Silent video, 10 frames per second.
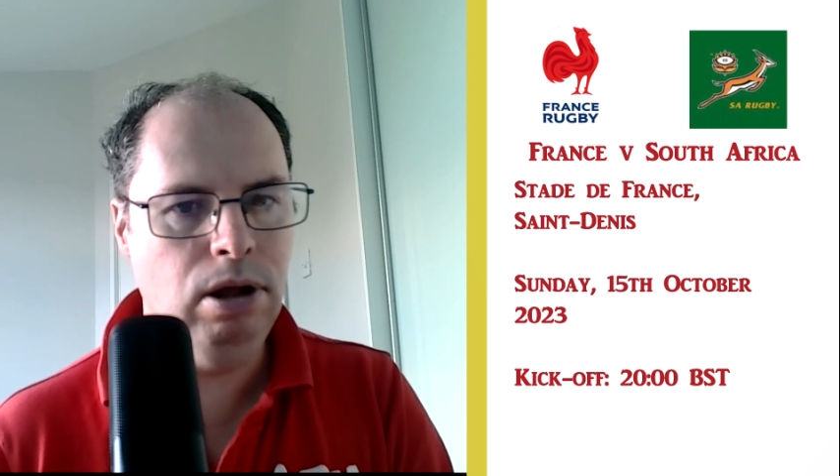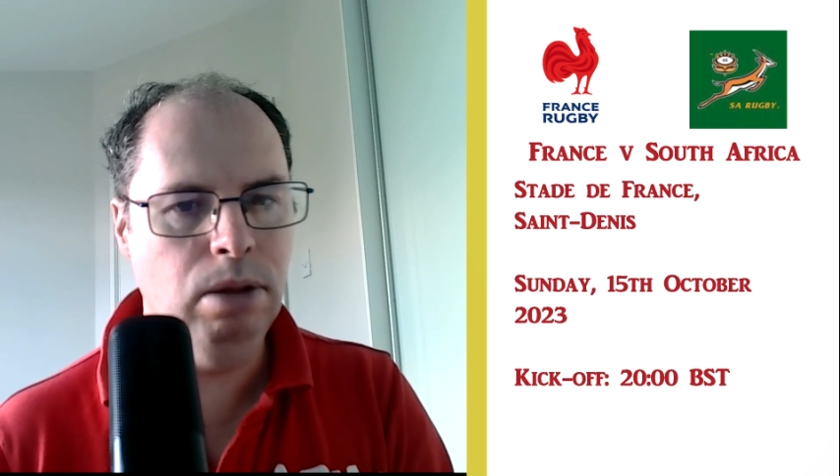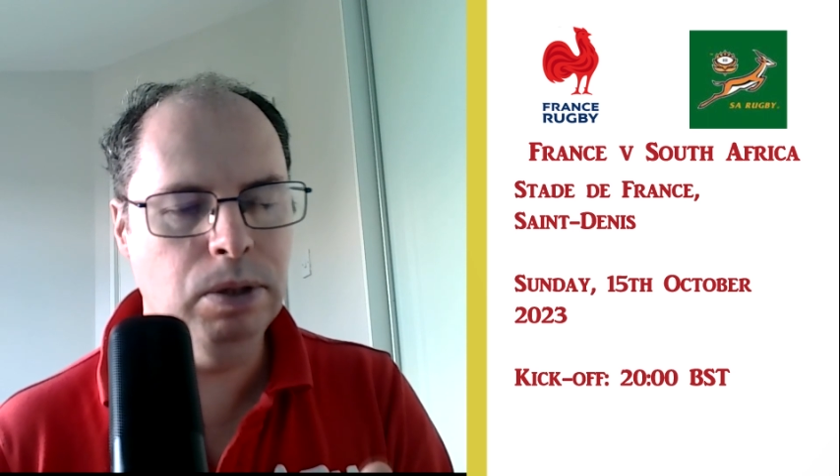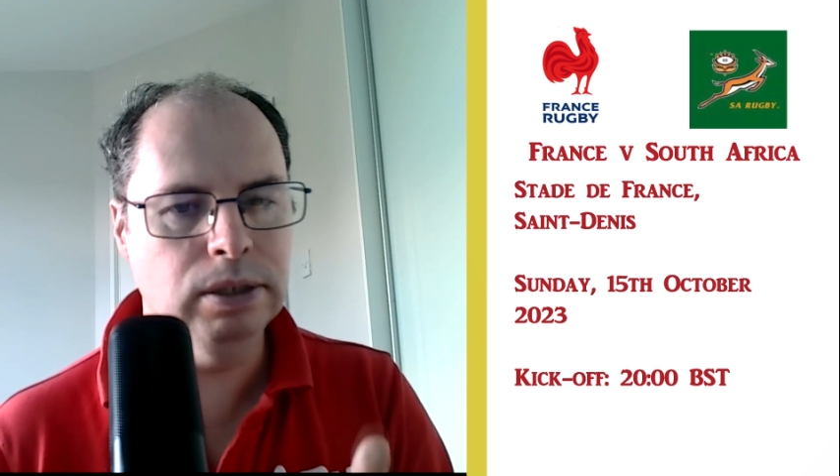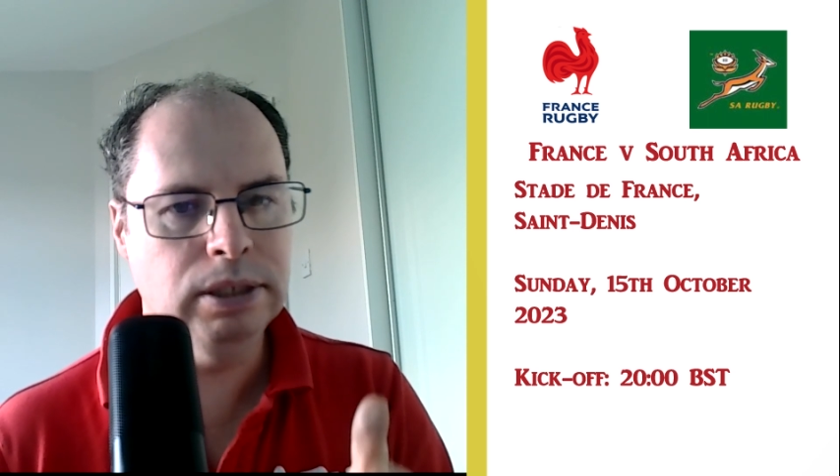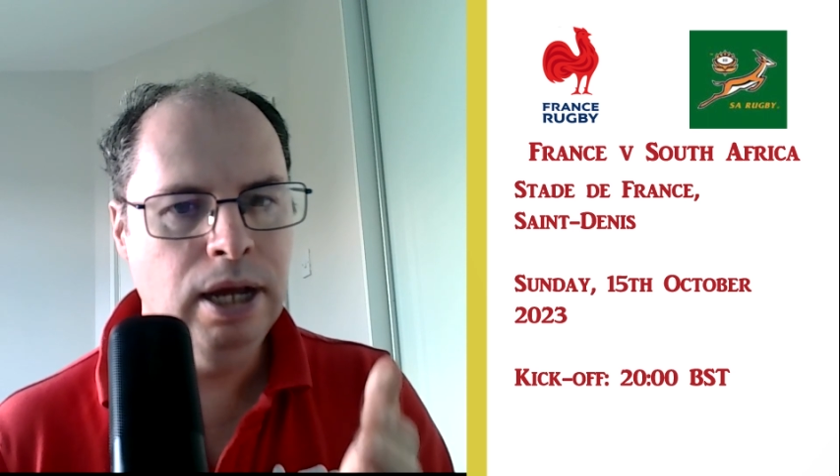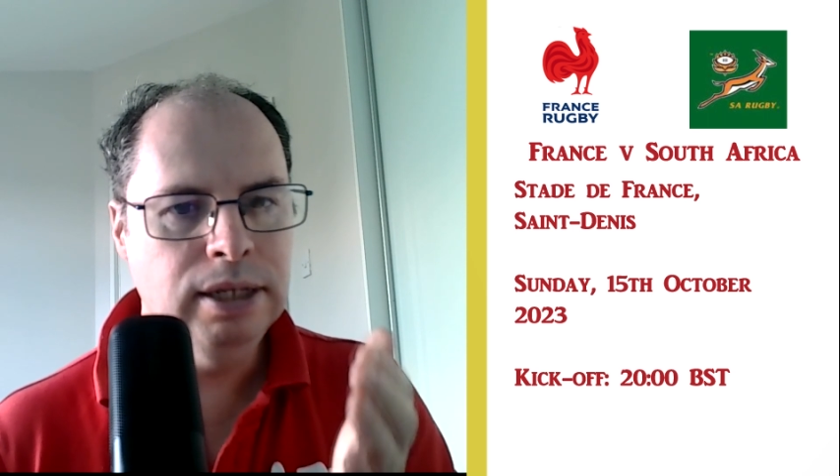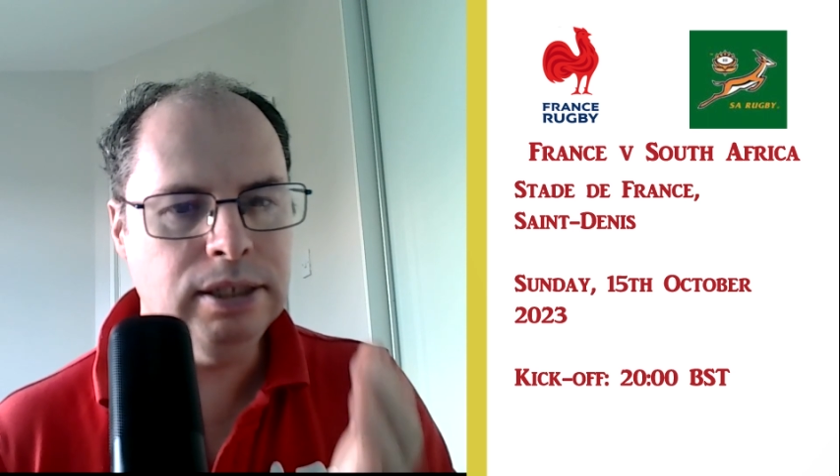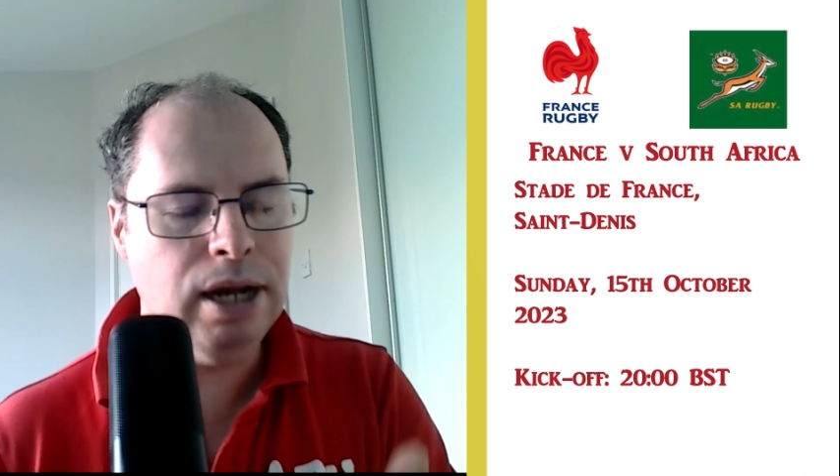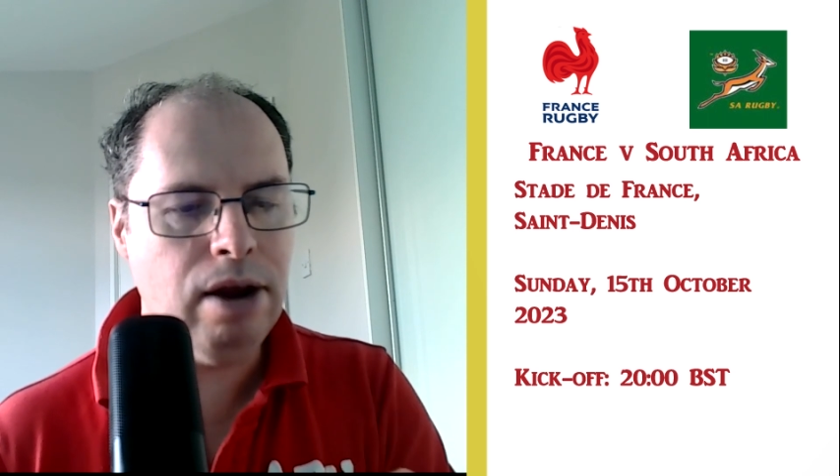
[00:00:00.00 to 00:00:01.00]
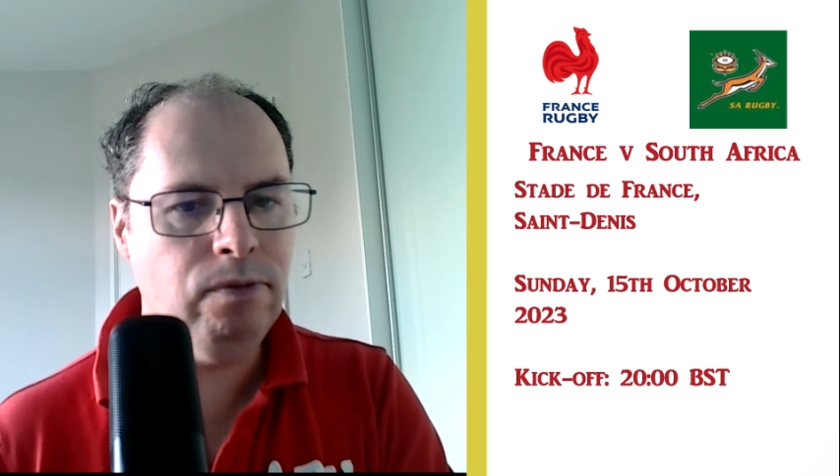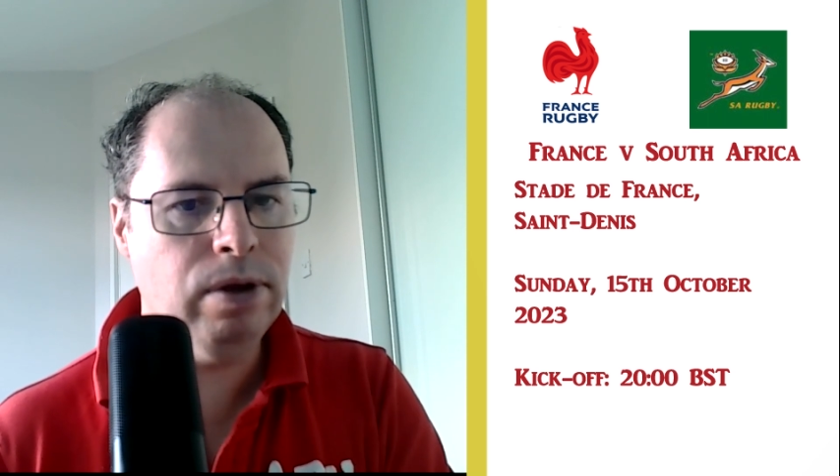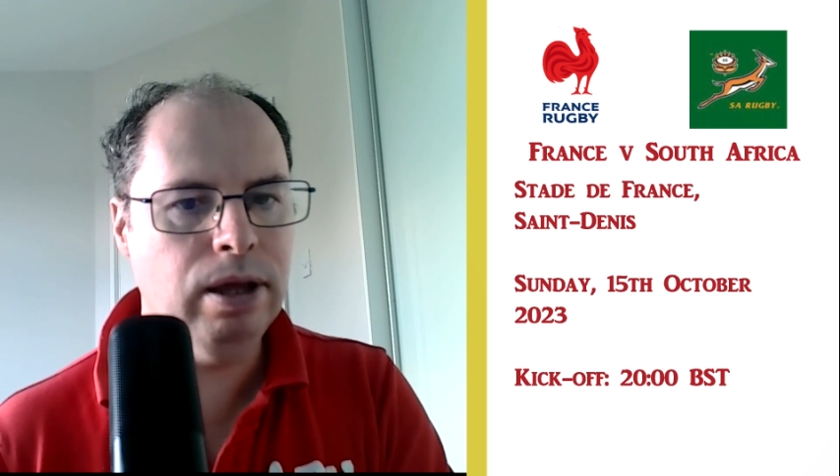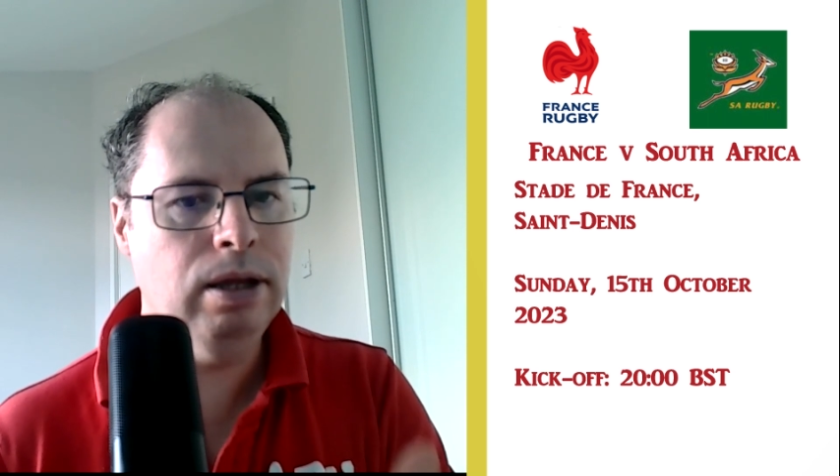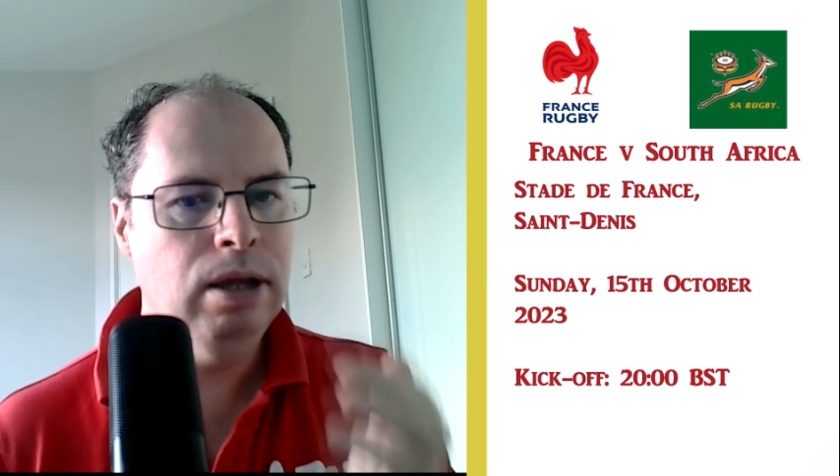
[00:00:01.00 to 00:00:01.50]
to call because
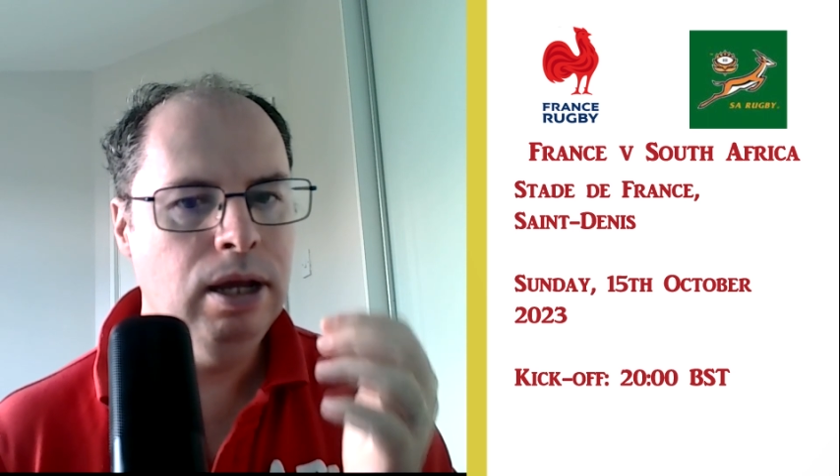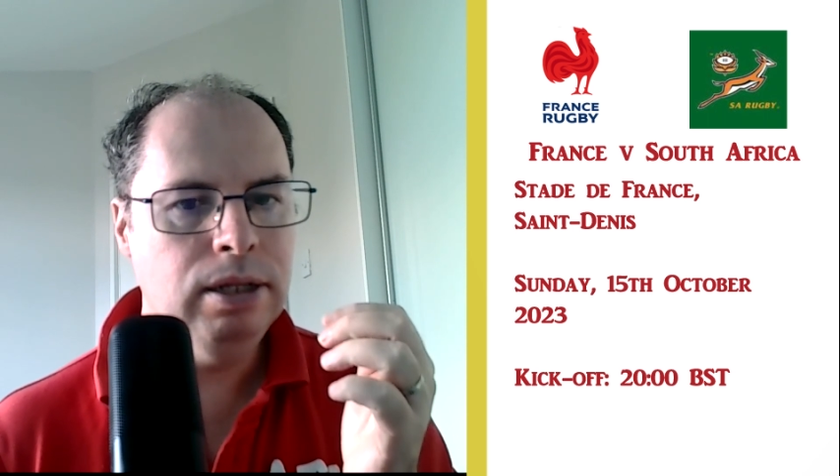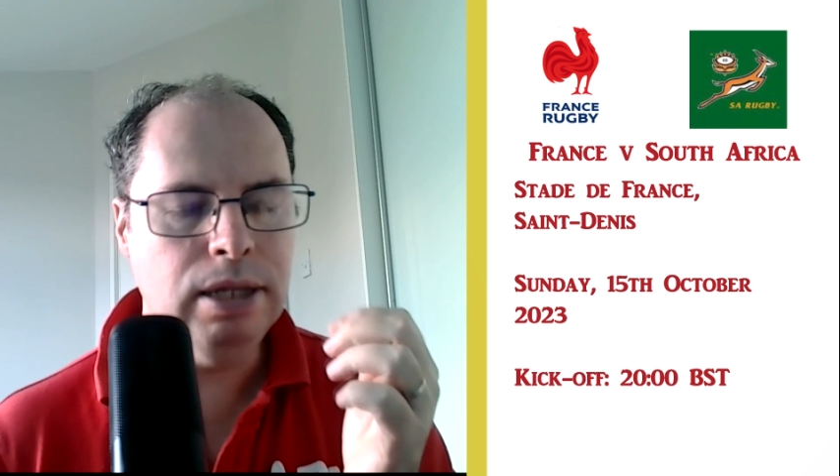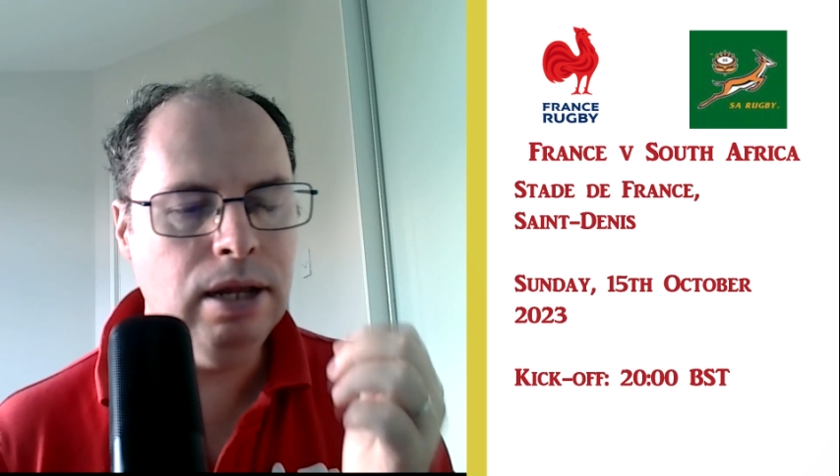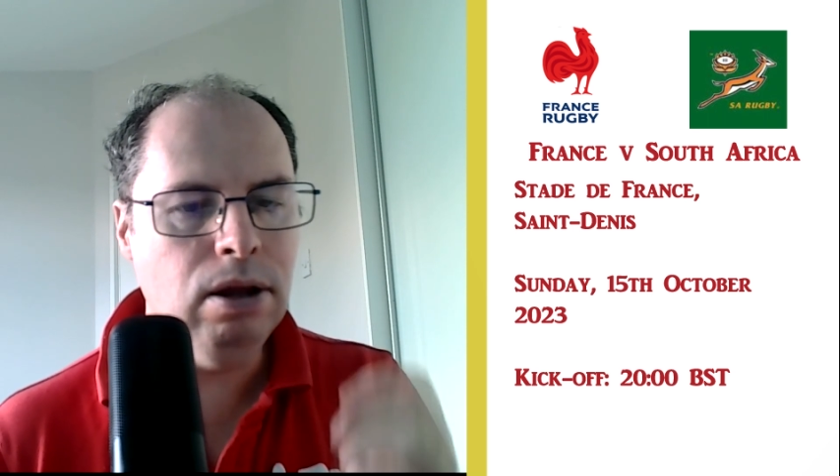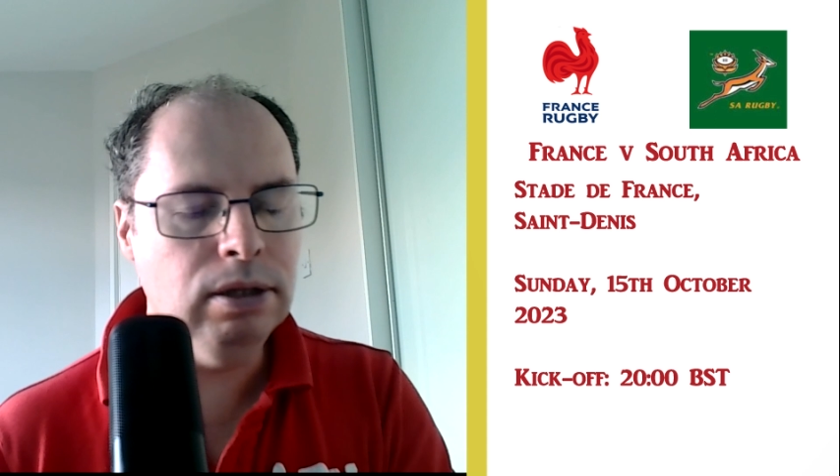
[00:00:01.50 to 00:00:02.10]
South Africa,